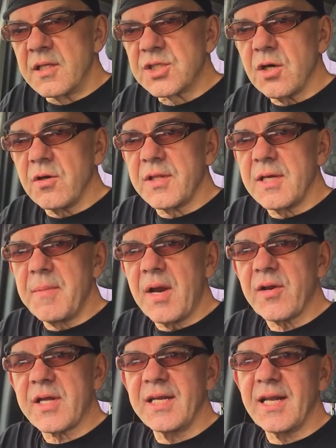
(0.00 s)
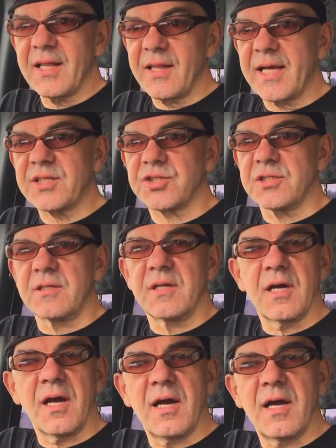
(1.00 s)
So the American election,
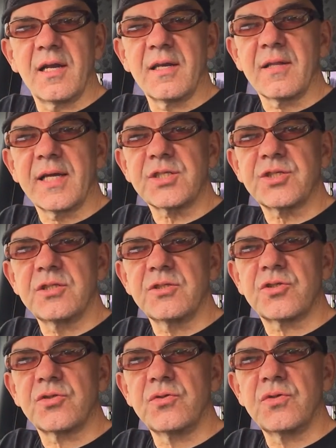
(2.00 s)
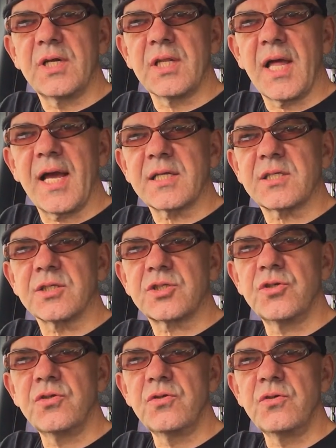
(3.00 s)
an election to elect
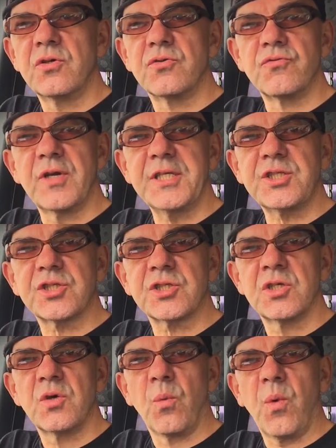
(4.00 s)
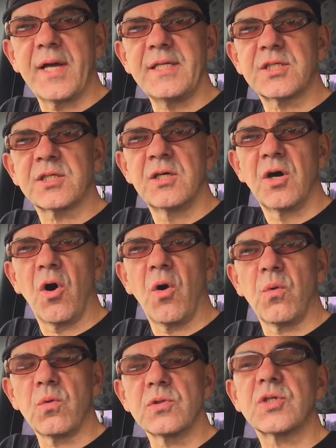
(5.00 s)
two rich, white,
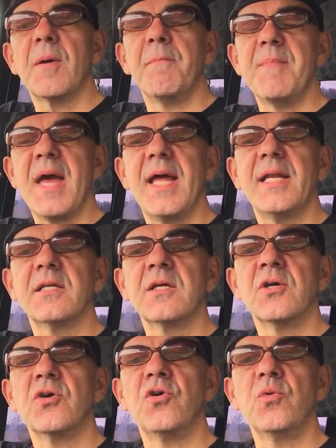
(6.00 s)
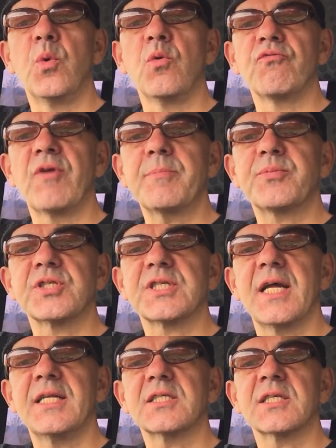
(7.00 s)
old men who will
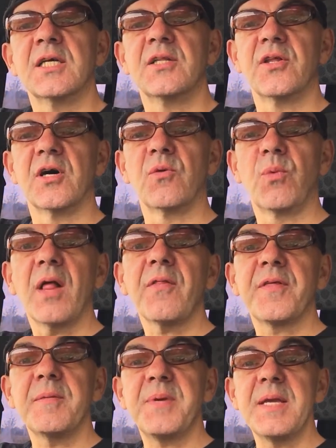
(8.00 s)
represent the wealthy